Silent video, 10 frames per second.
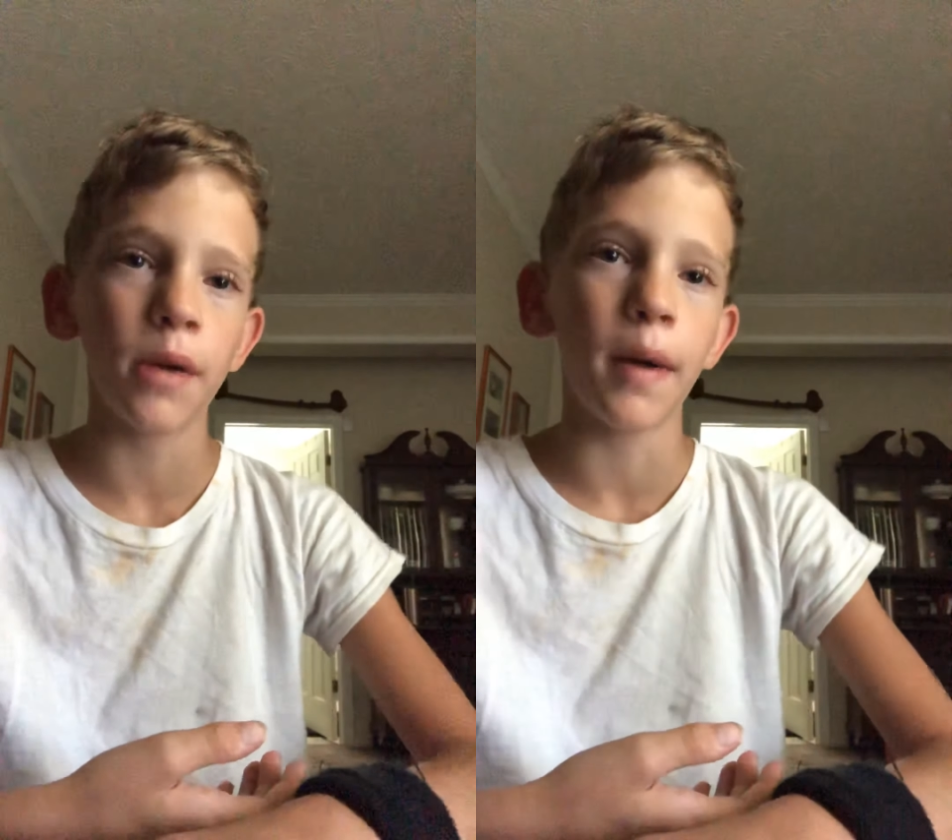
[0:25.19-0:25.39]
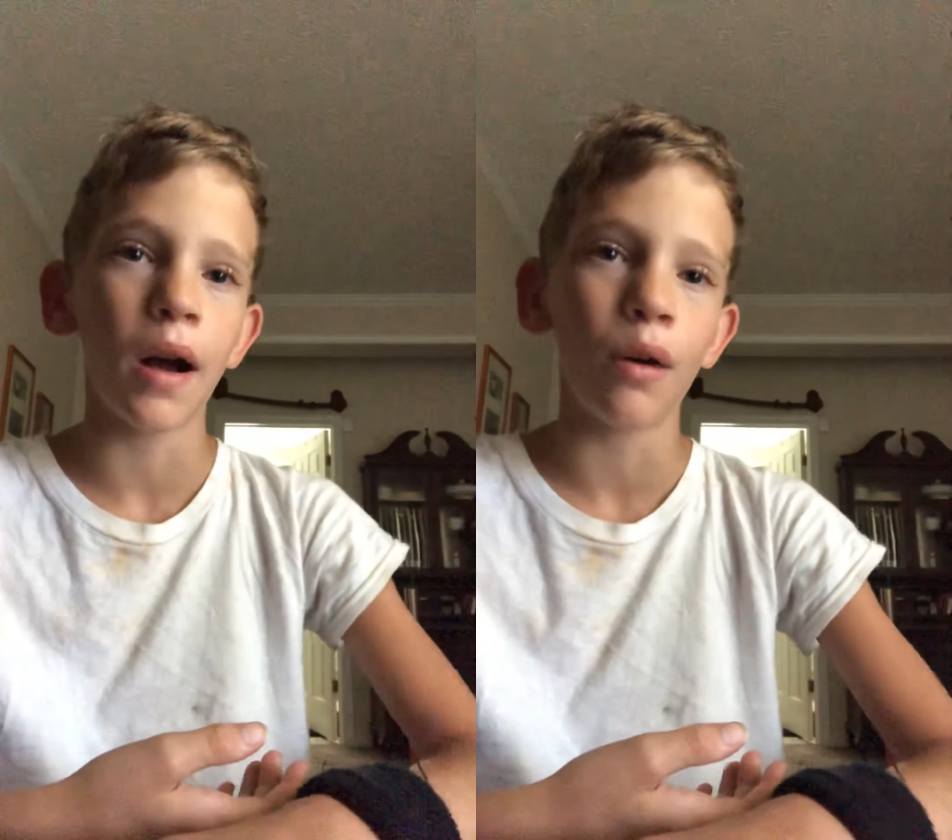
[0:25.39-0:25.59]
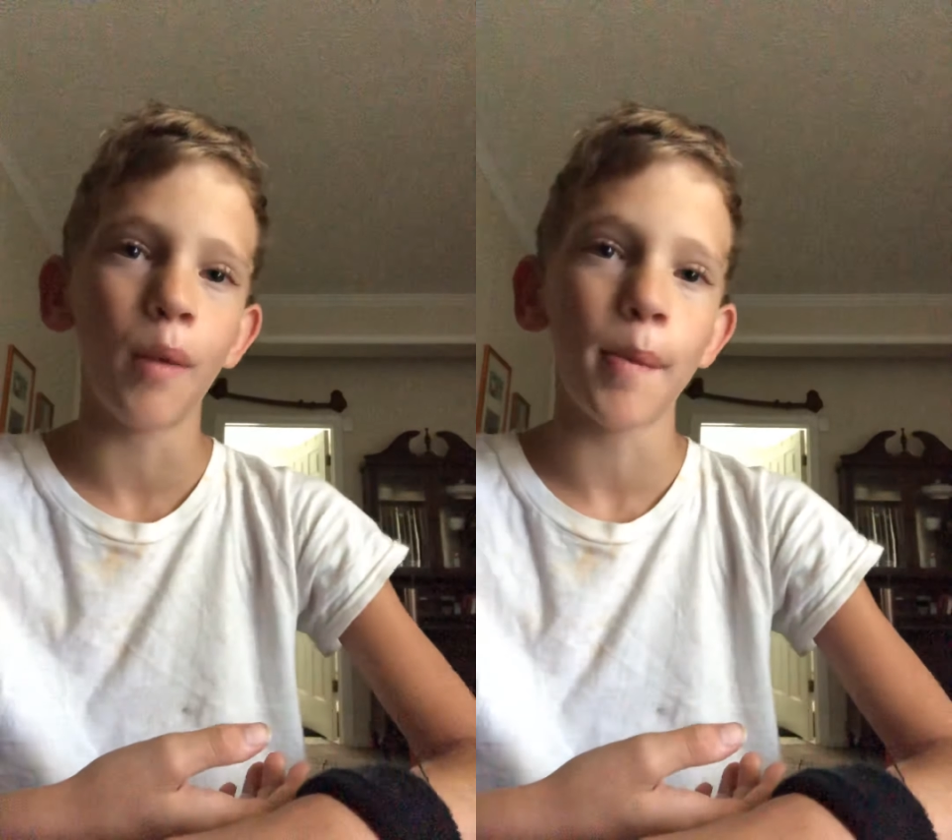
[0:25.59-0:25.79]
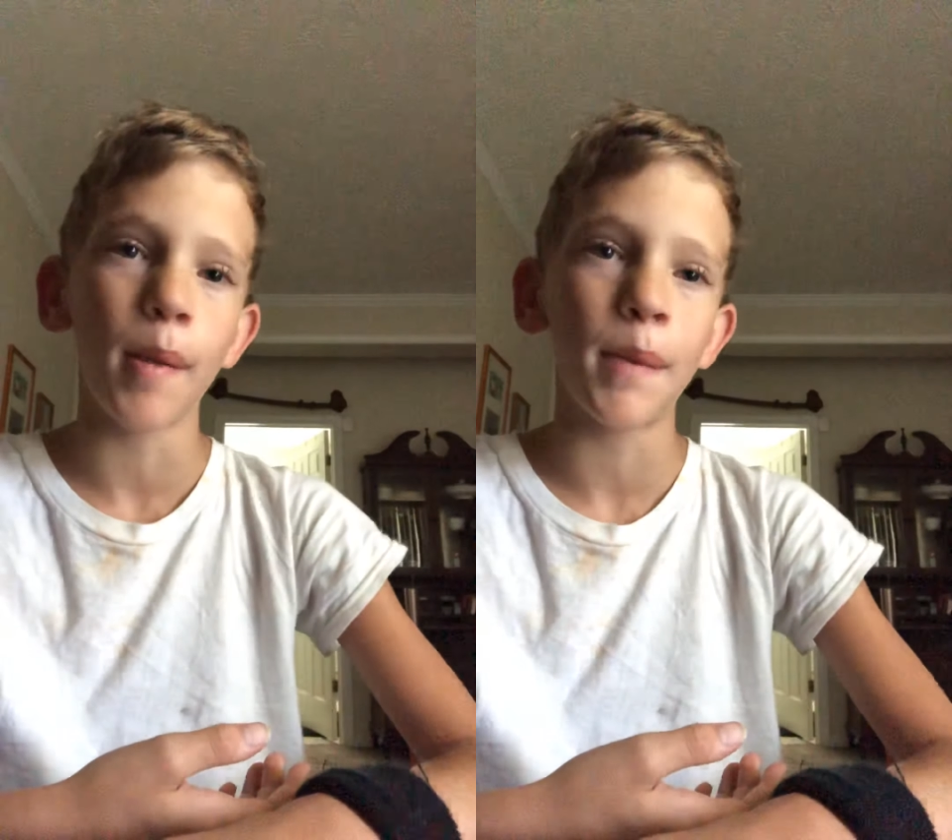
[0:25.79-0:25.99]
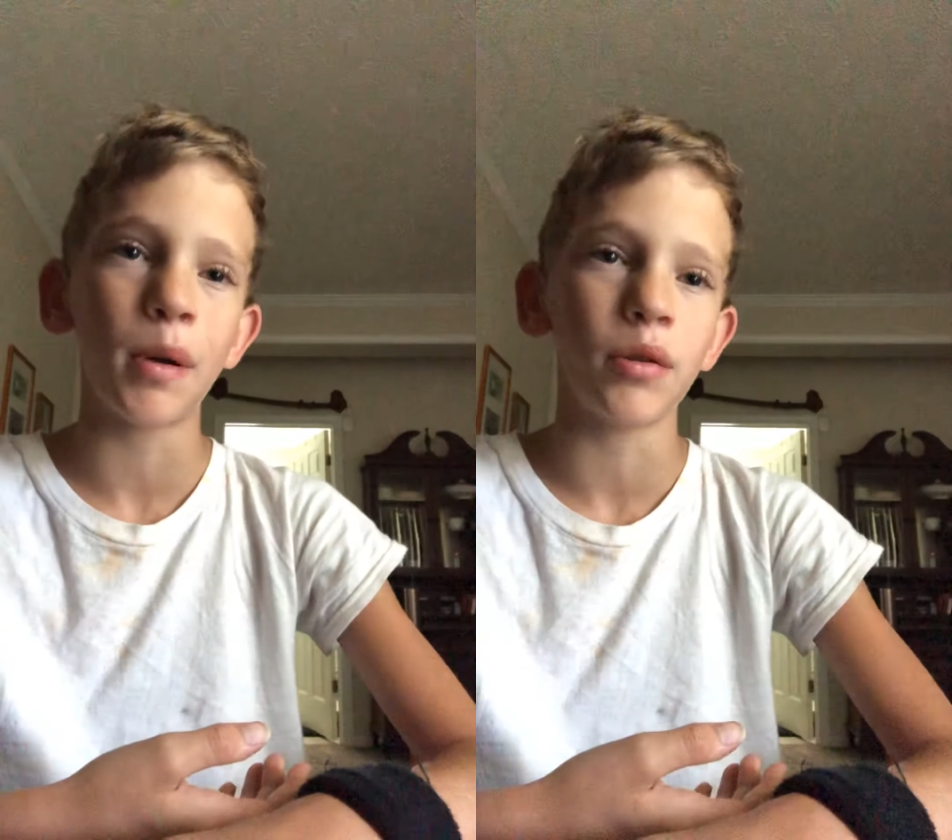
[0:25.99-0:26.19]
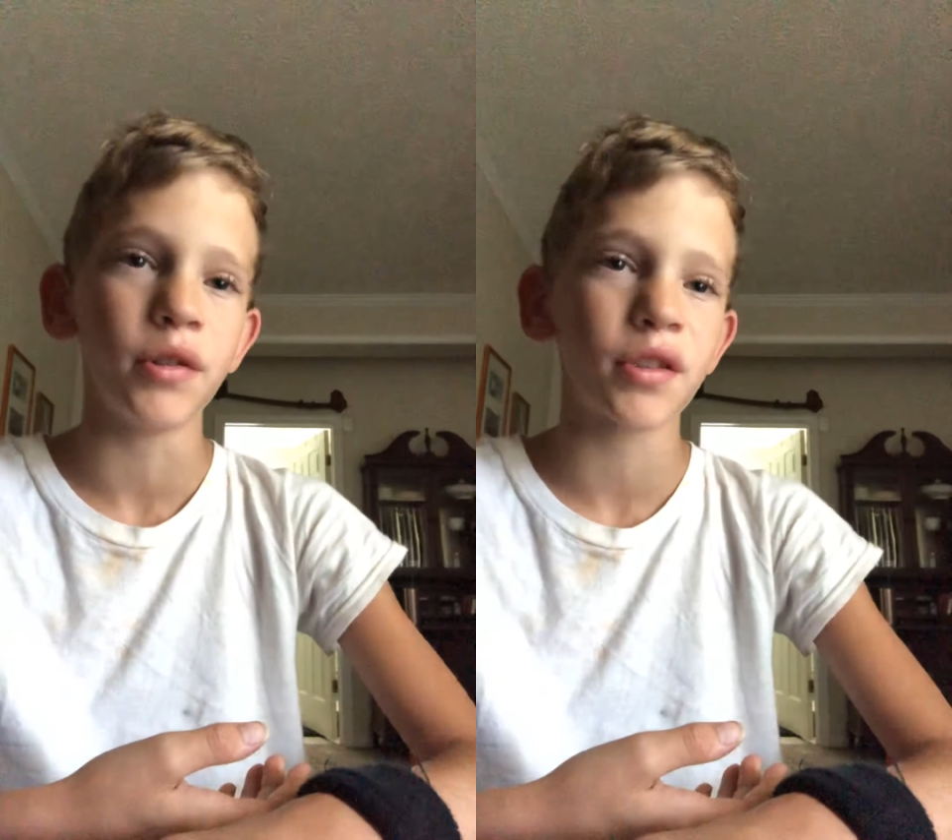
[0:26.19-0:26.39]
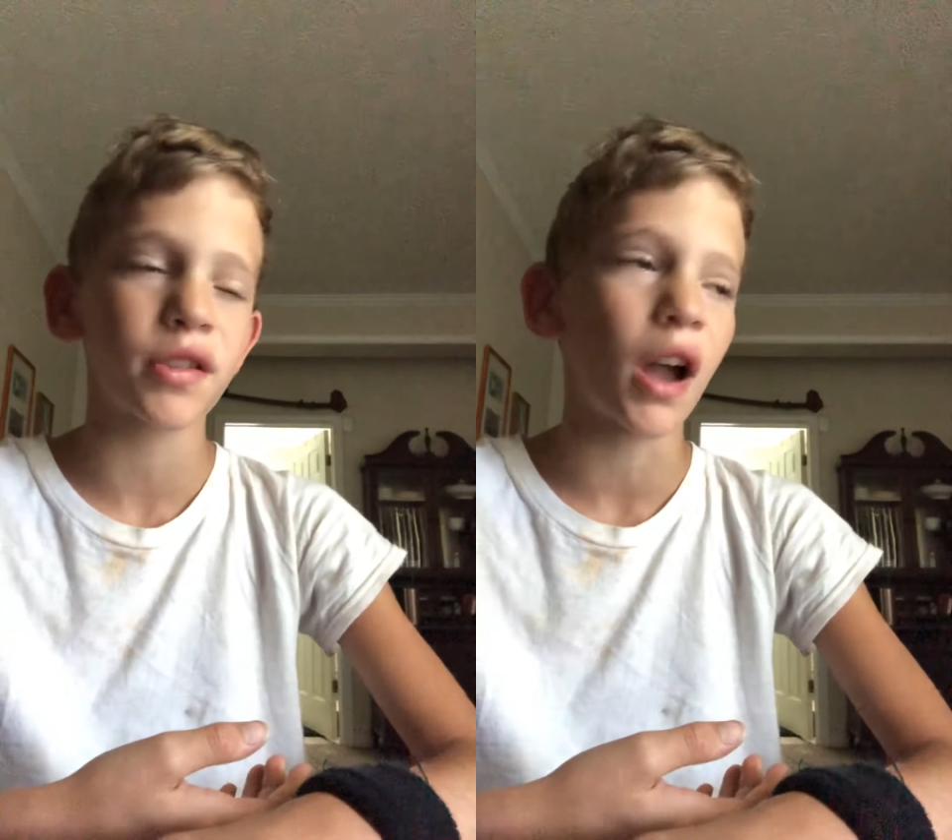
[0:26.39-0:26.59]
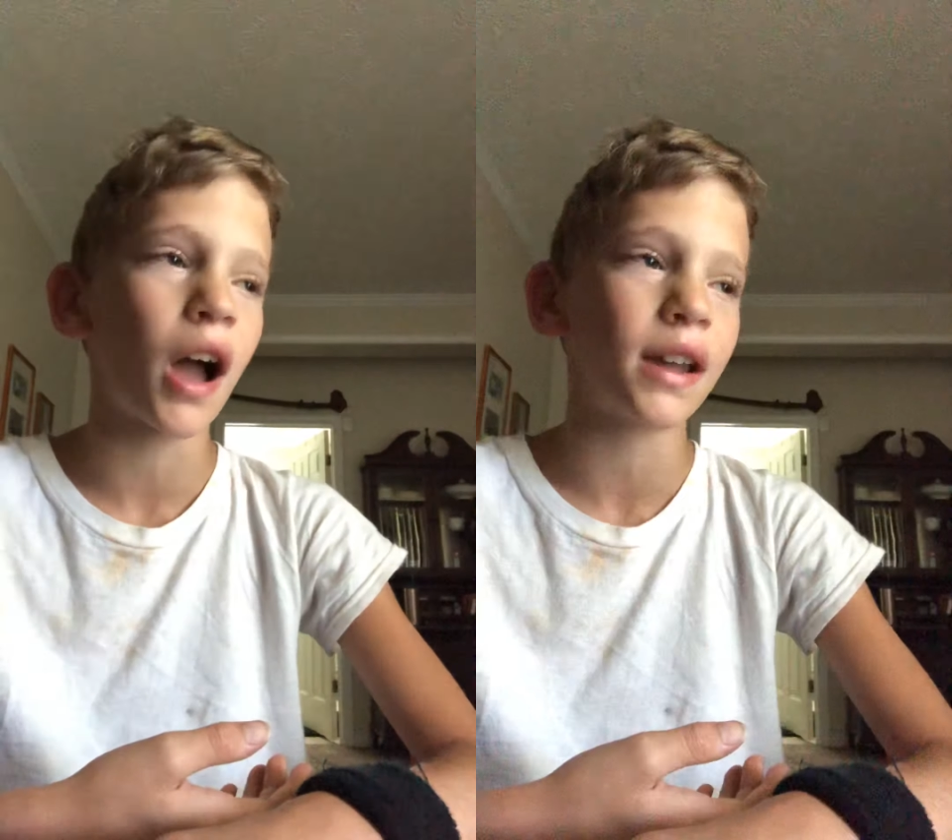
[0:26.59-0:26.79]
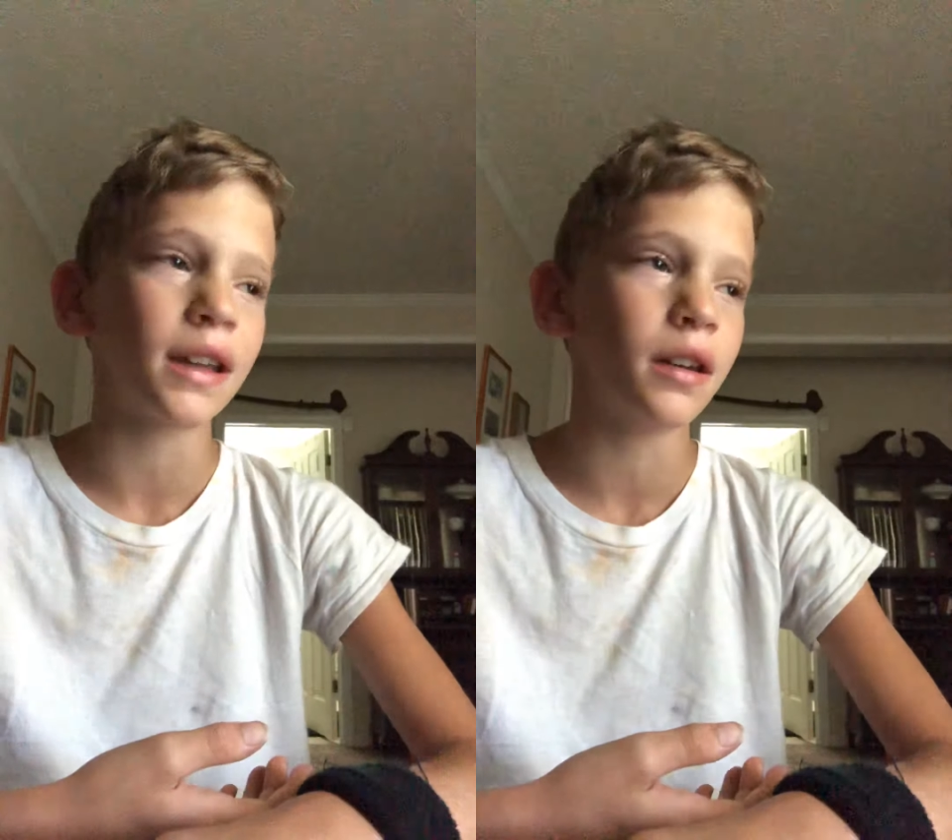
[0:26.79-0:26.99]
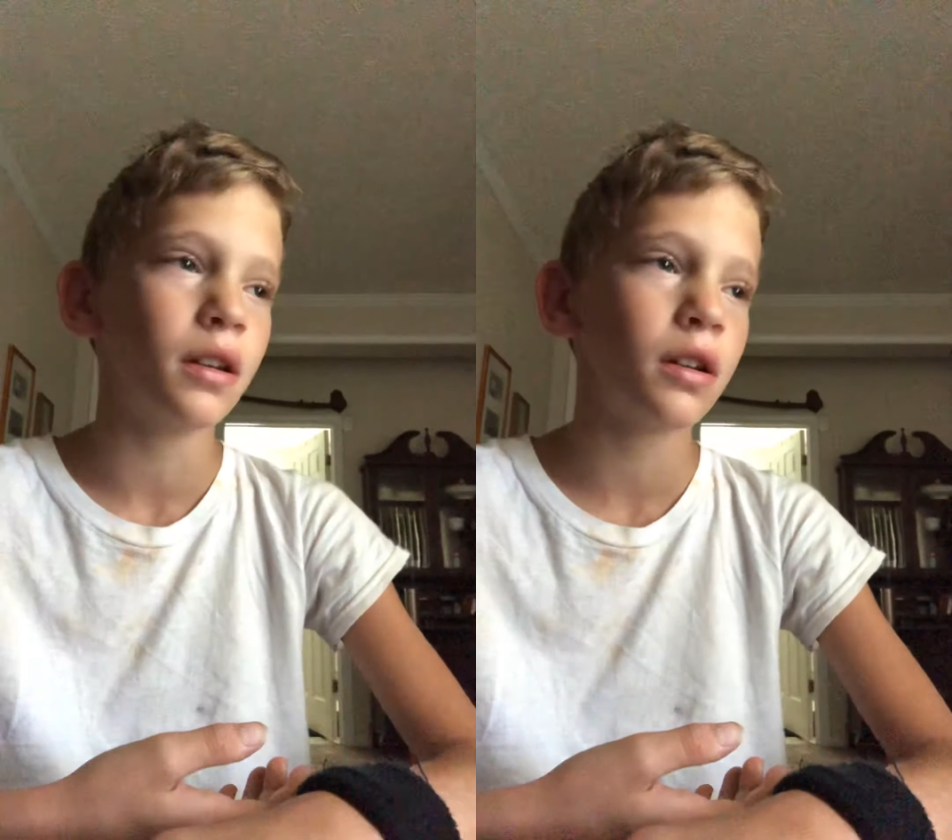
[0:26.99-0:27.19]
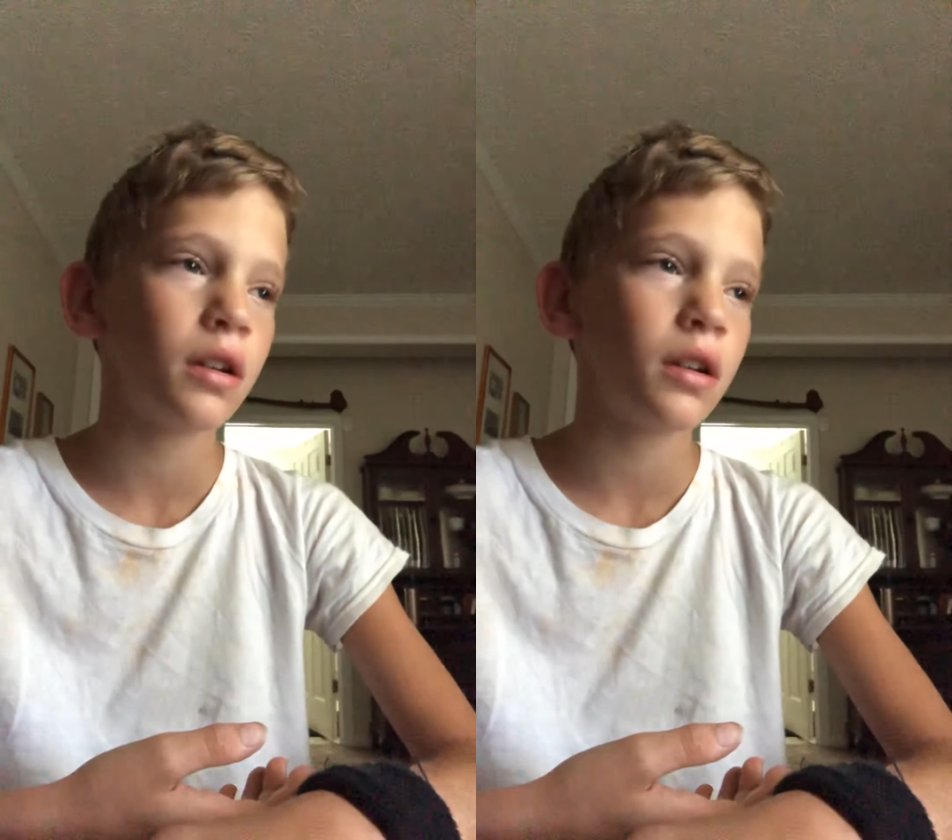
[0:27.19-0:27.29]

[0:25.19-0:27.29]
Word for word: about my papa just dying